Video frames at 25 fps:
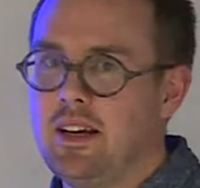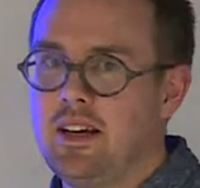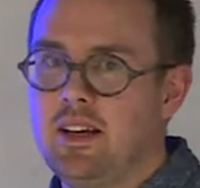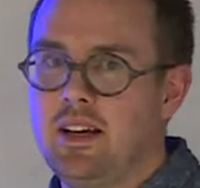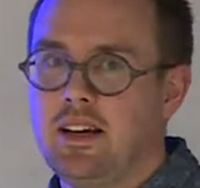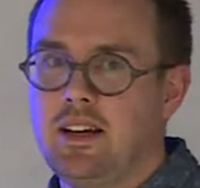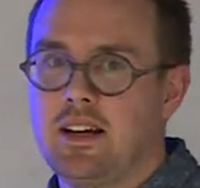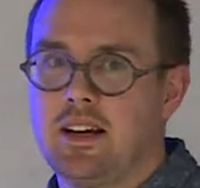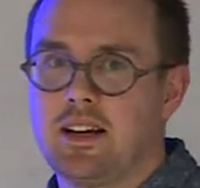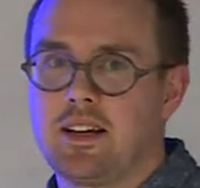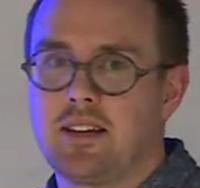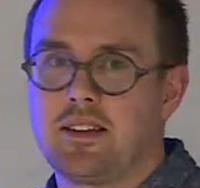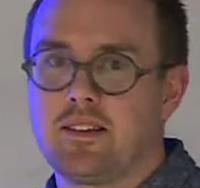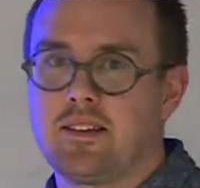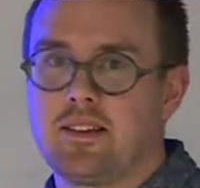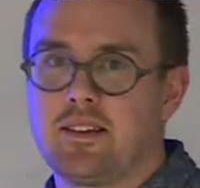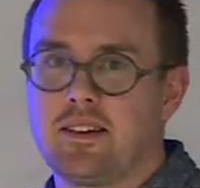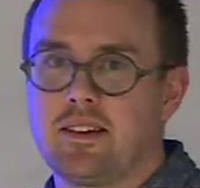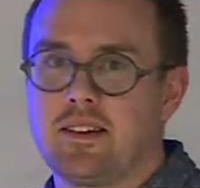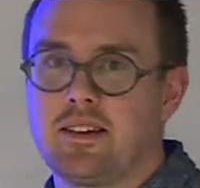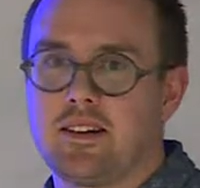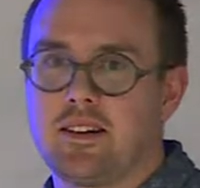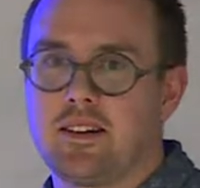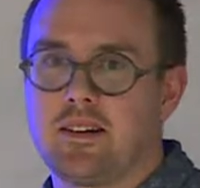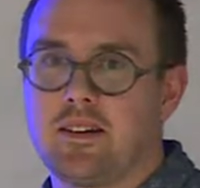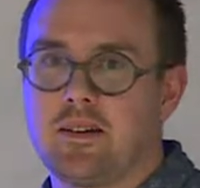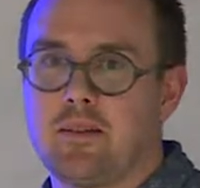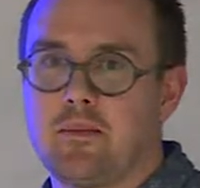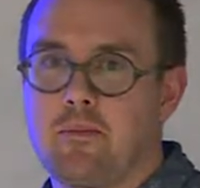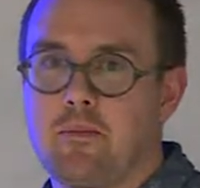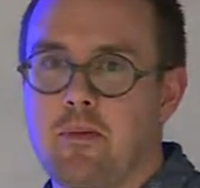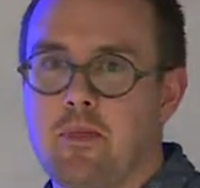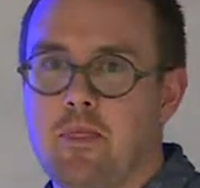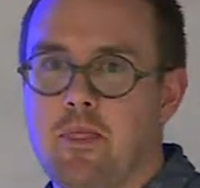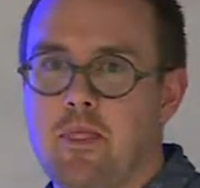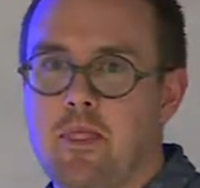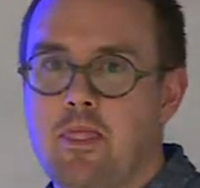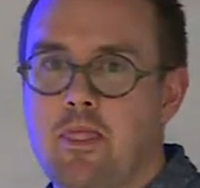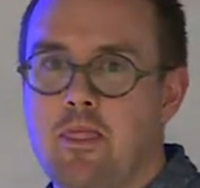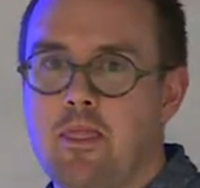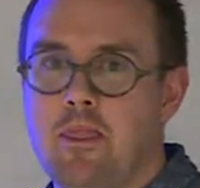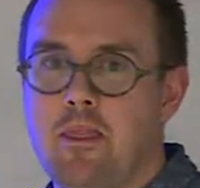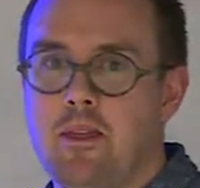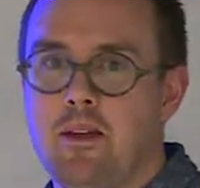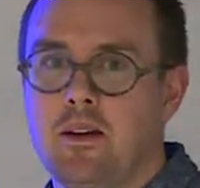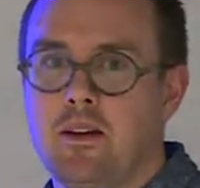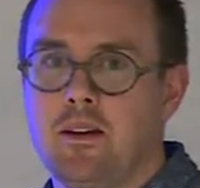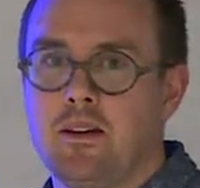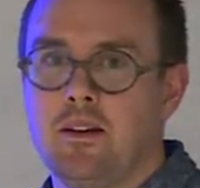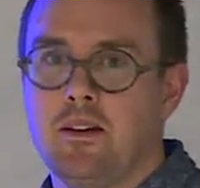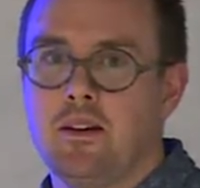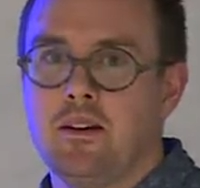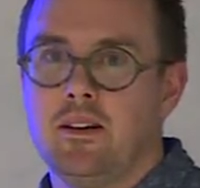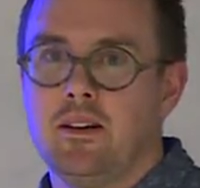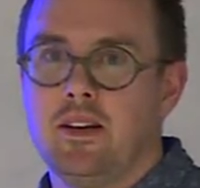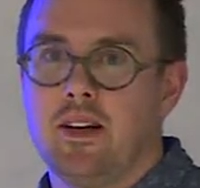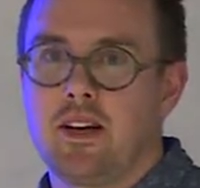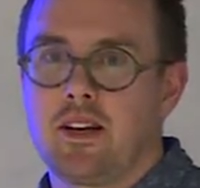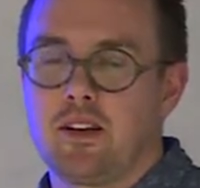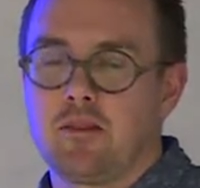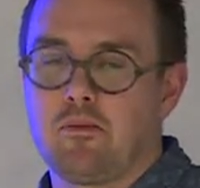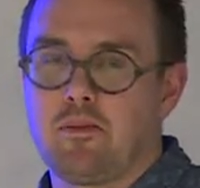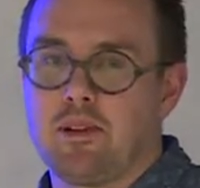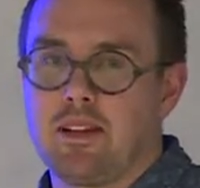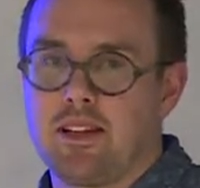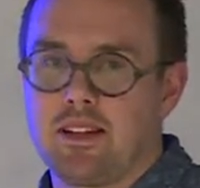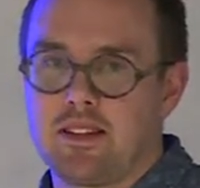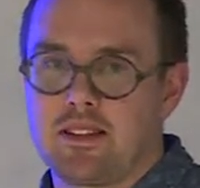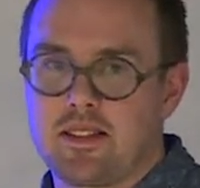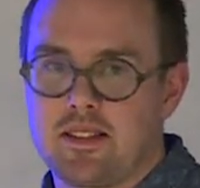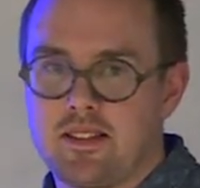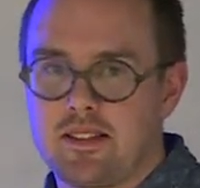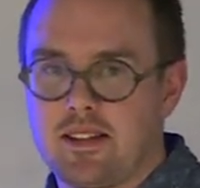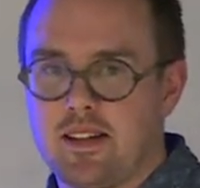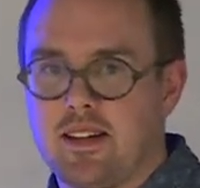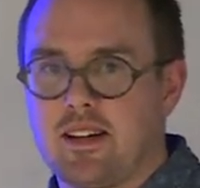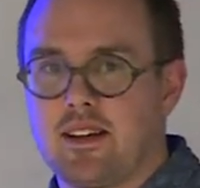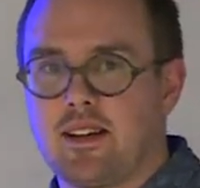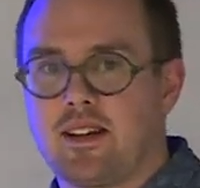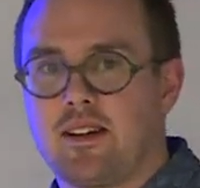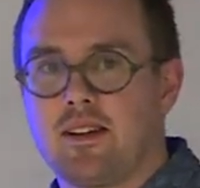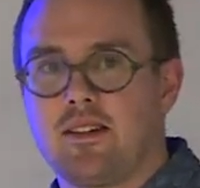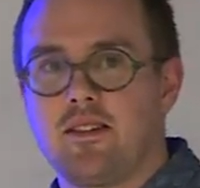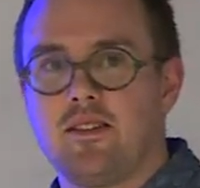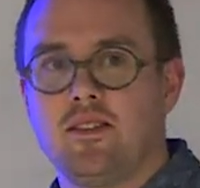And uh, other places like